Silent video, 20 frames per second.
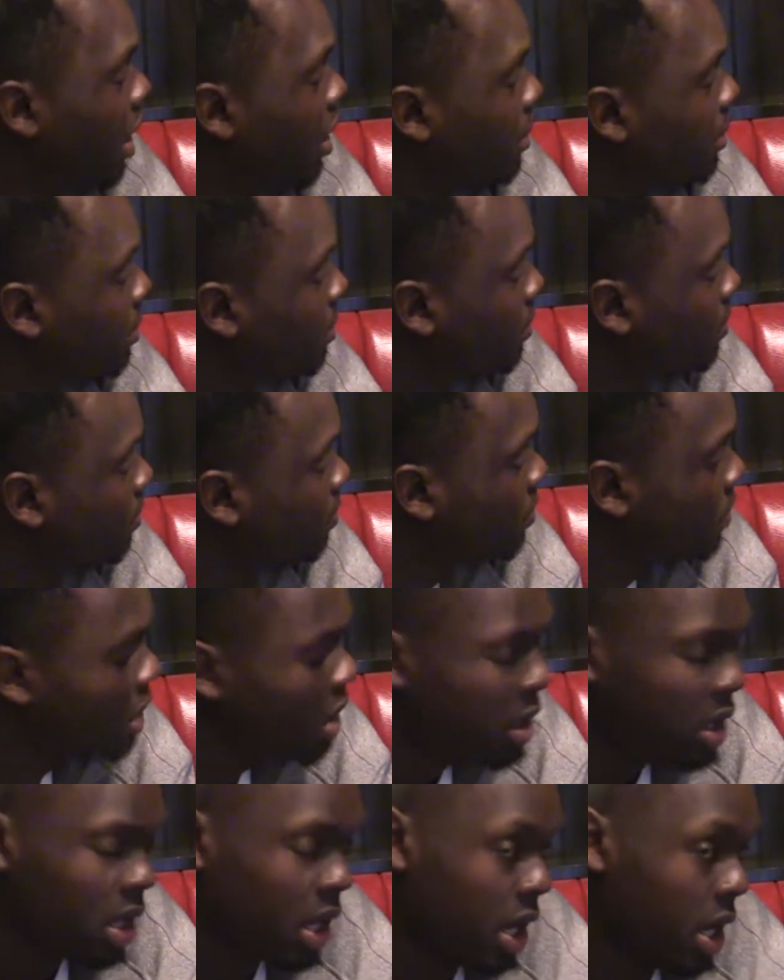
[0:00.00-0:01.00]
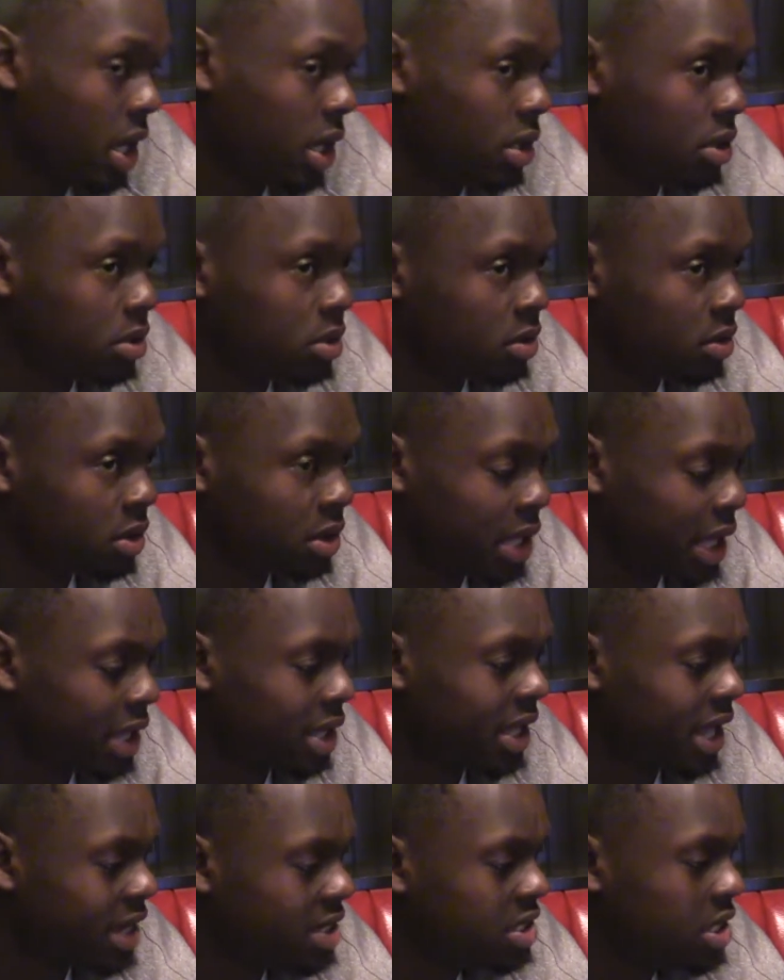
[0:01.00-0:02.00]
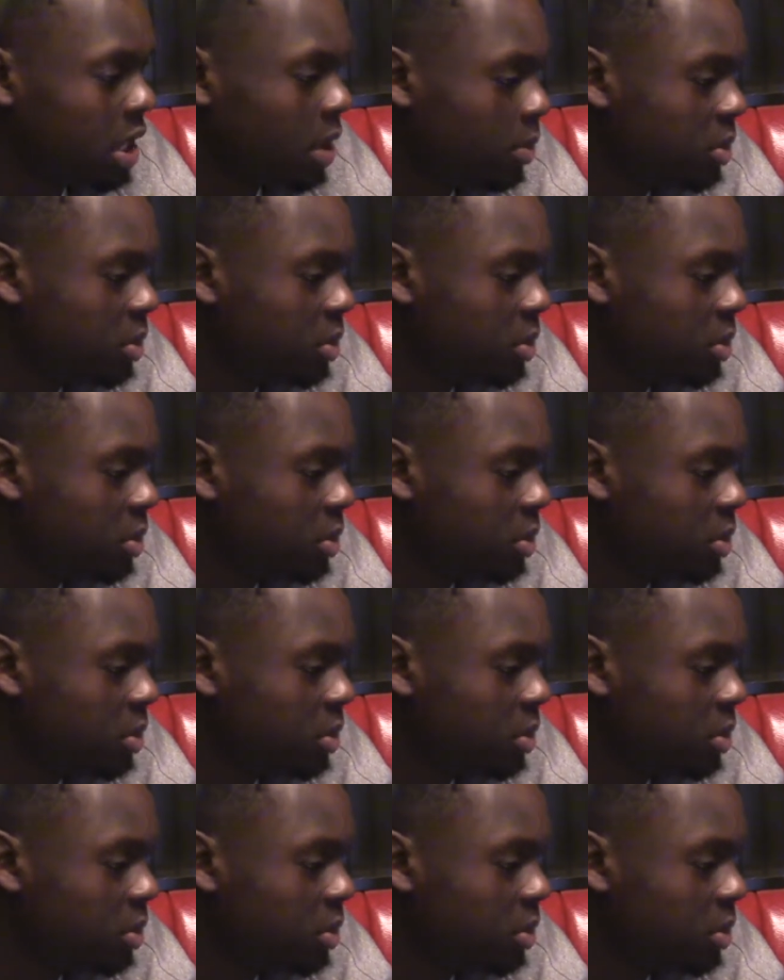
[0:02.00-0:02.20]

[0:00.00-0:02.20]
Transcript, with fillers: Mm-hmm. And like last game,